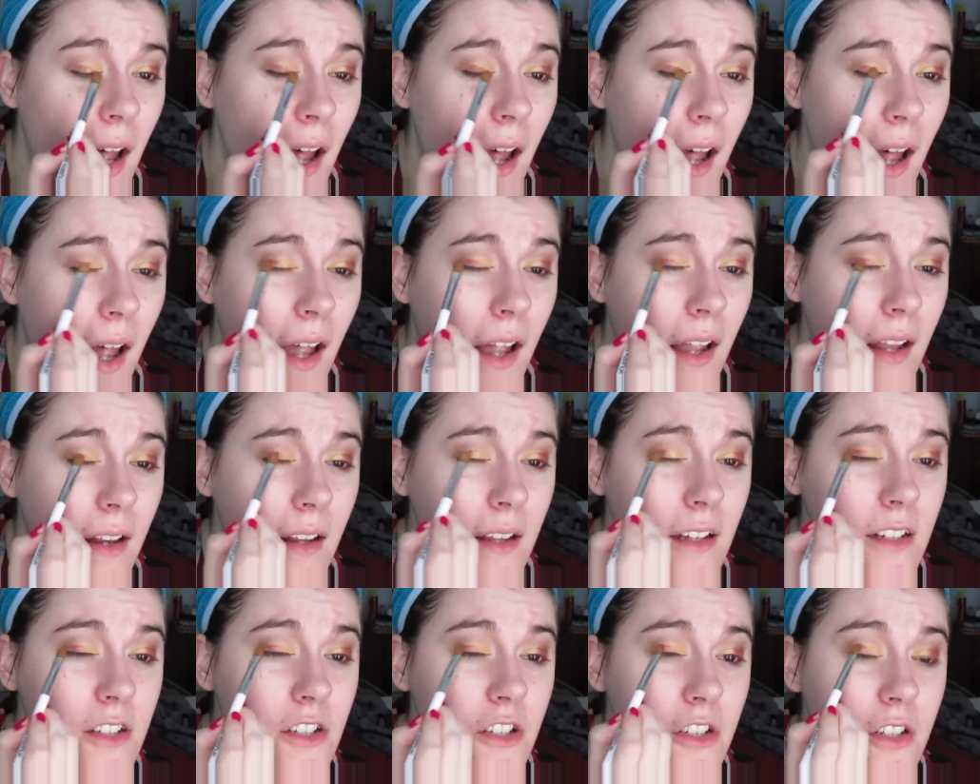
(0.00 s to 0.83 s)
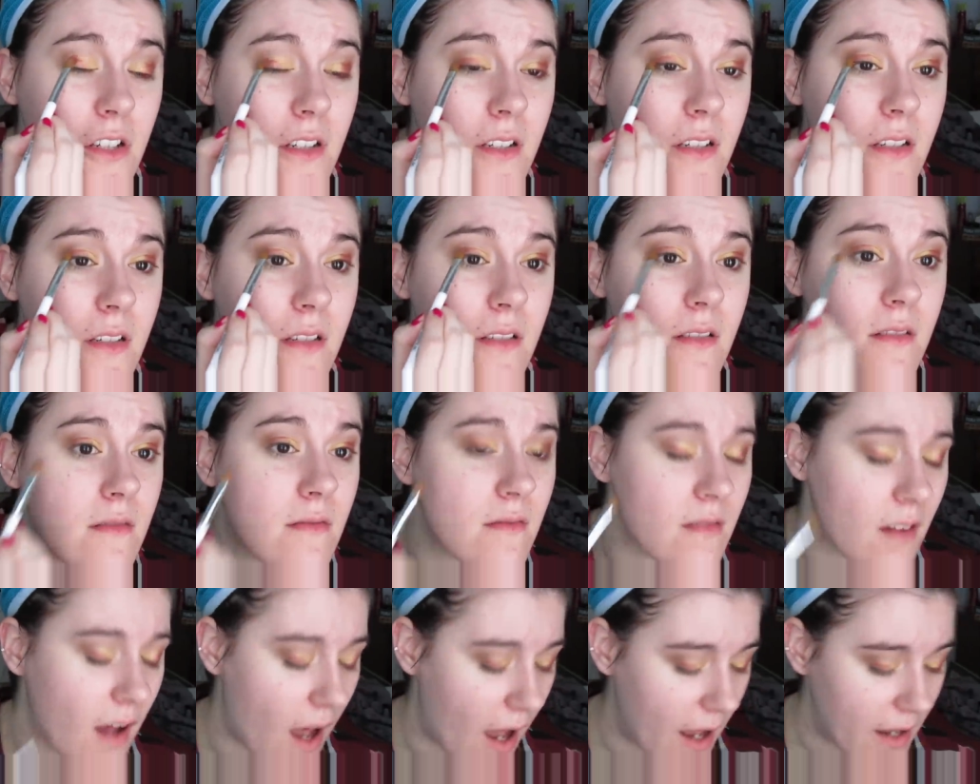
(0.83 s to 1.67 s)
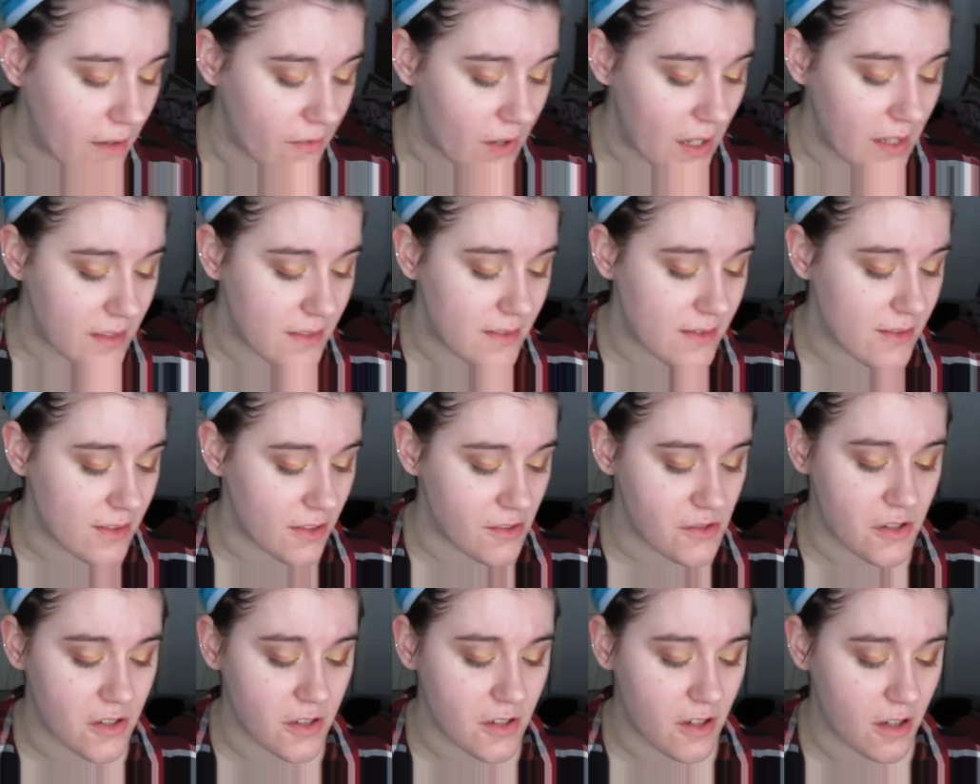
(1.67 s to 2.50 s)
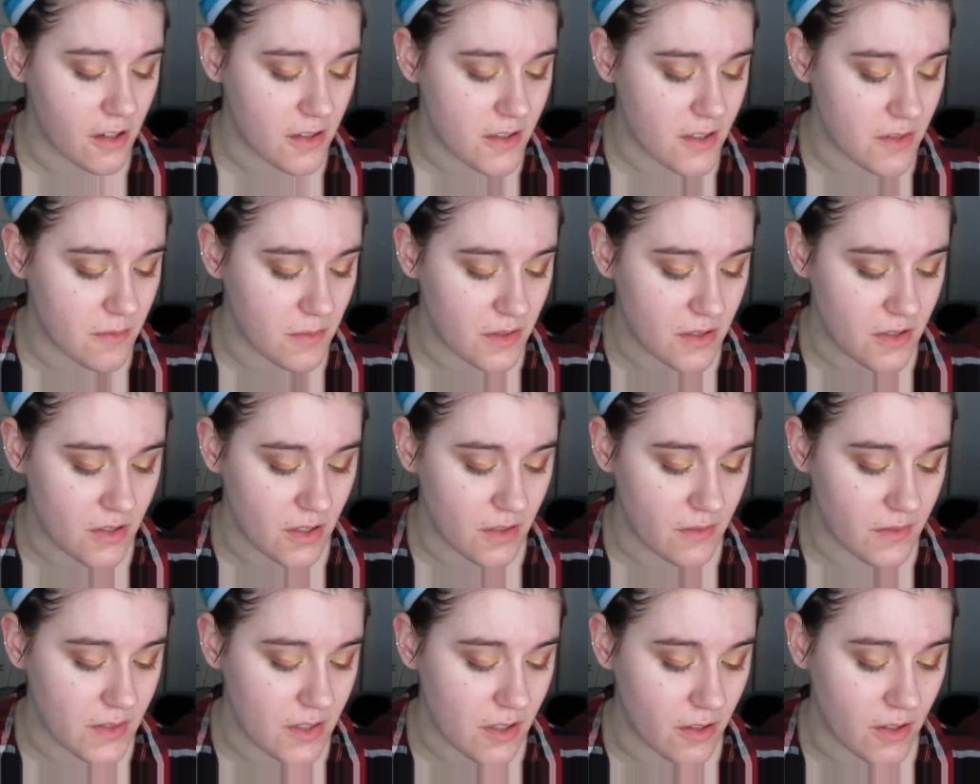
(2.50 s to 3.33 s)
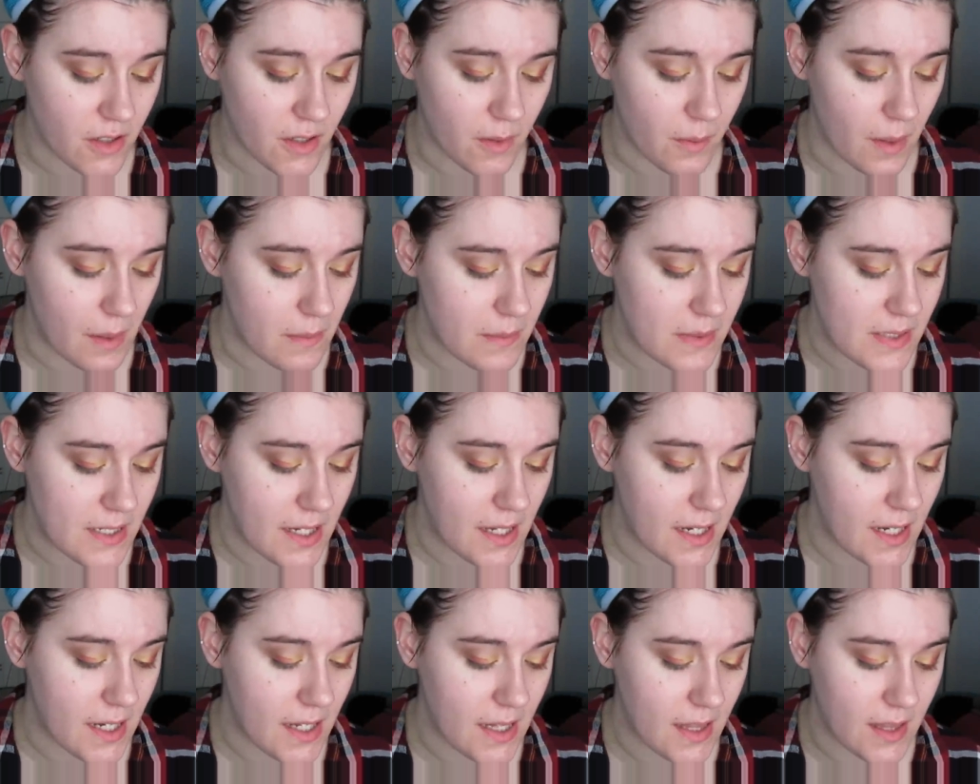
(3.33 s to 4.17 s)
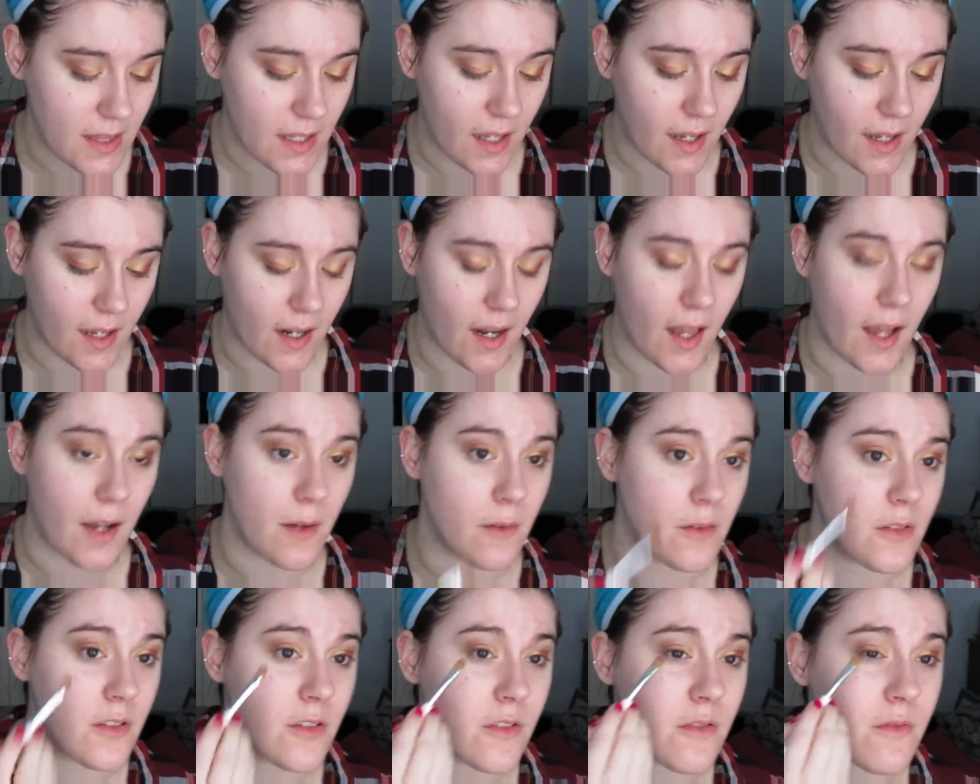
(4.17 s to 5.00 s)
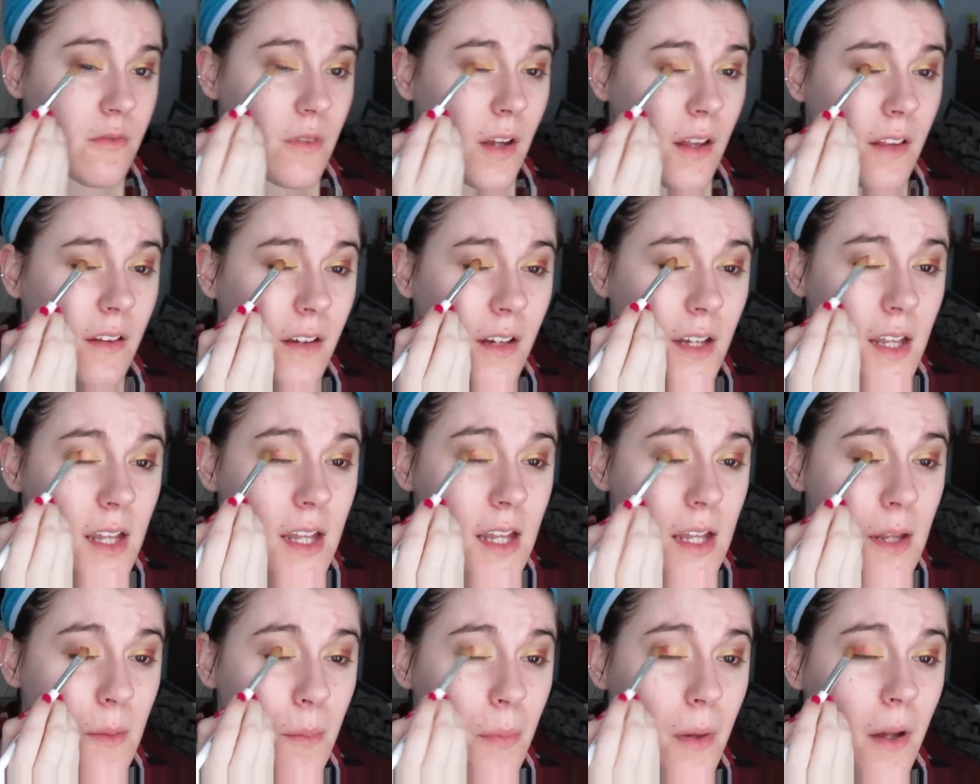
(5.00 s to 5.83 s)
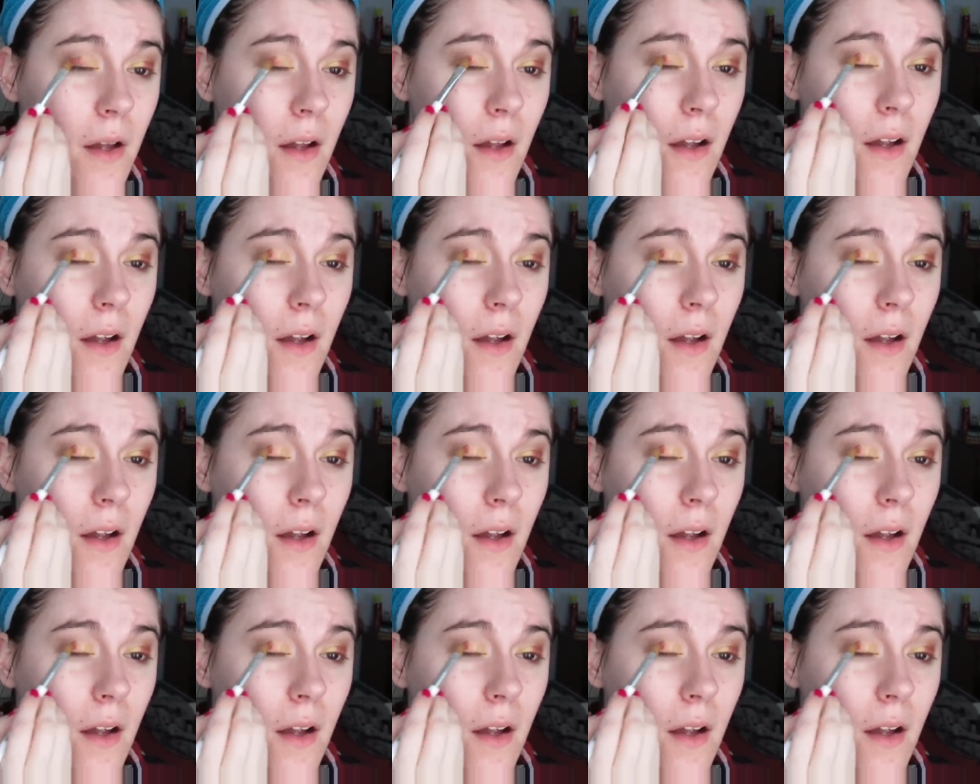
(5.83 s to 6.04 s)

and it's just, I've had such good customer service on their website that I would just rather keep